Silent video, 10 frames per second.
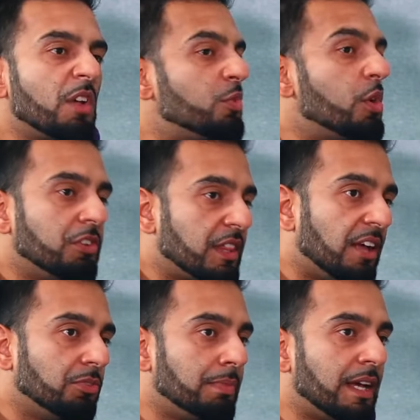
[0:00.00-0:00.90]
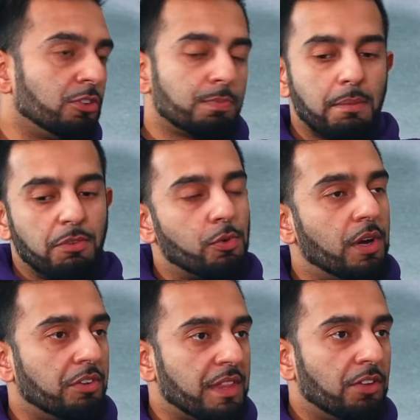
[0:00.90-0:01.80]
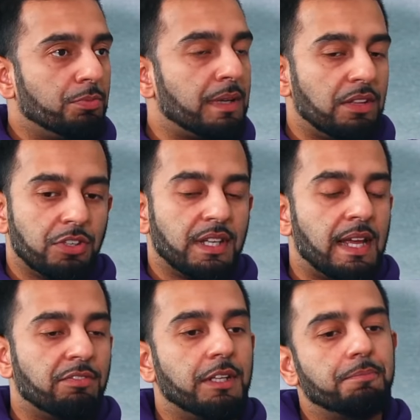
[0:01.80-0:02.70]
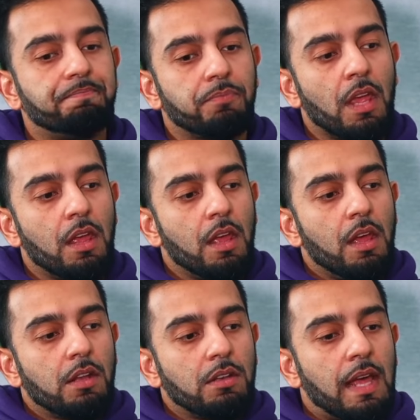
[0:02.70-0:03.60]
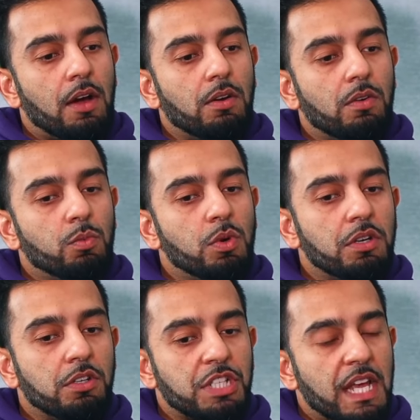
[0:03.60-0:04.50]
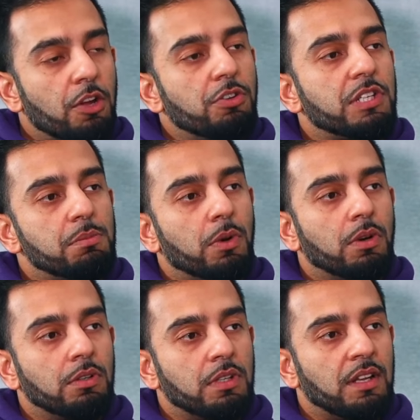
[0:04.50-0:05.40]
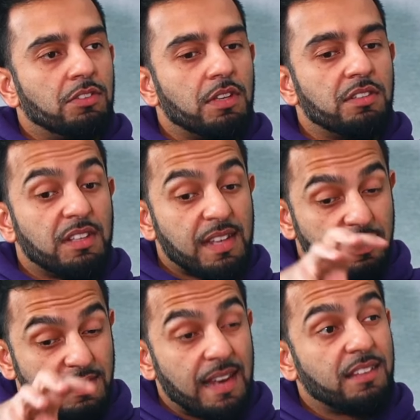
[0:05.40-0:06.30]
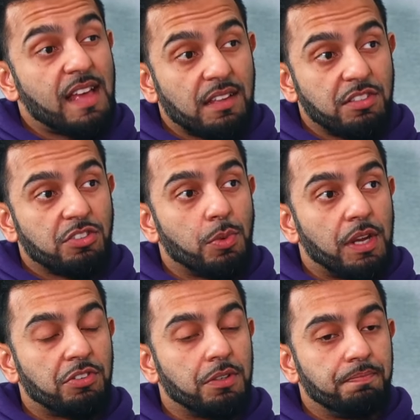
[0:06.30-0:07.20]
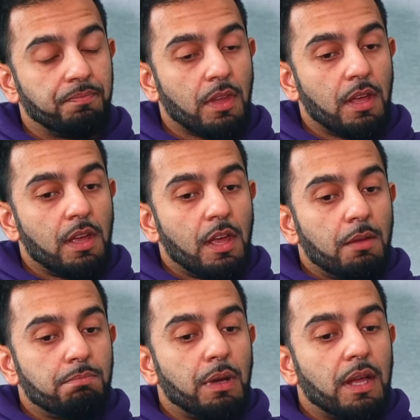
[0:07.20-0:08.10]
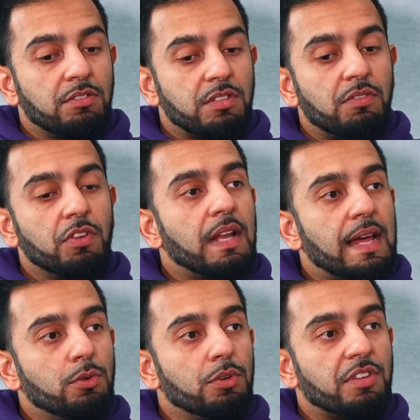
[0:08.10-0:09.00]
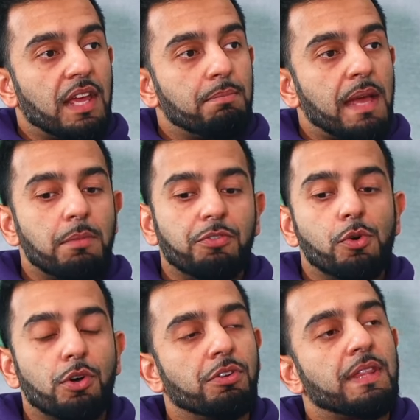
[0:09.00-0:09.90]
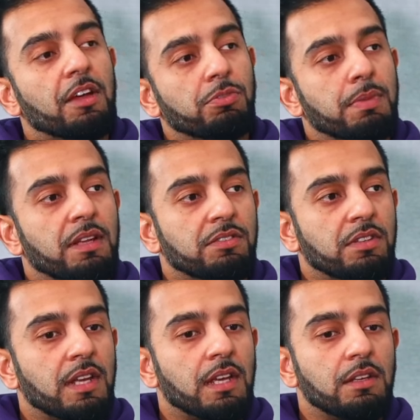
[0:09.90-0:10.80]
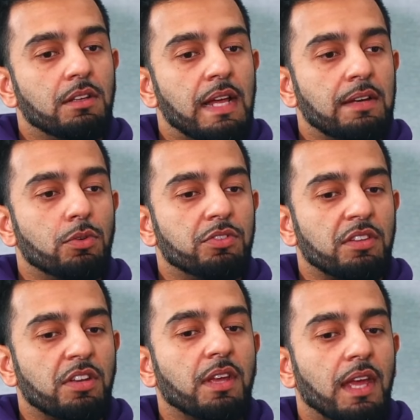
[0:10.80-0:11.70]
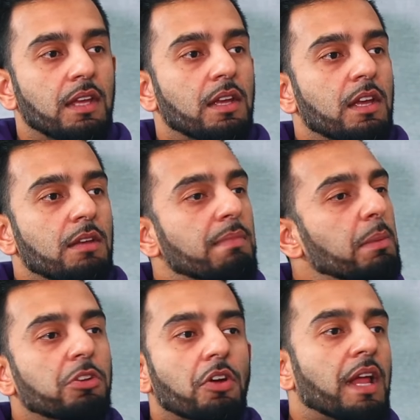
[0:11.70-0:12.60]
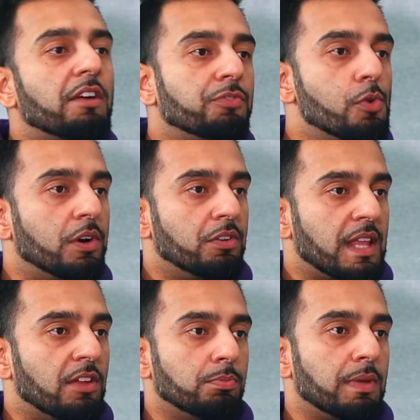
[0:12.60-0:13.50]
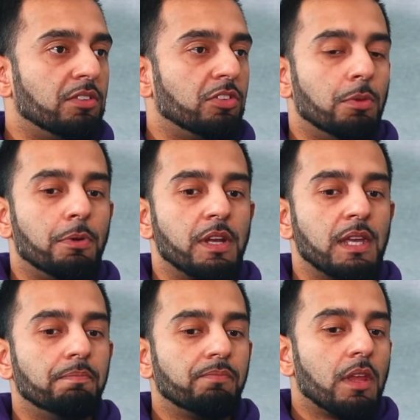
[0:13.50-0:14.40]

£400,000. Pay me £400,000. You can have it. Now, what a shared ownership model does is it takes that exact situation, but instead of your landlord saying, pay me £400,000 today, your landlord says, okay, maybe you don't have £400,000 in your pocket,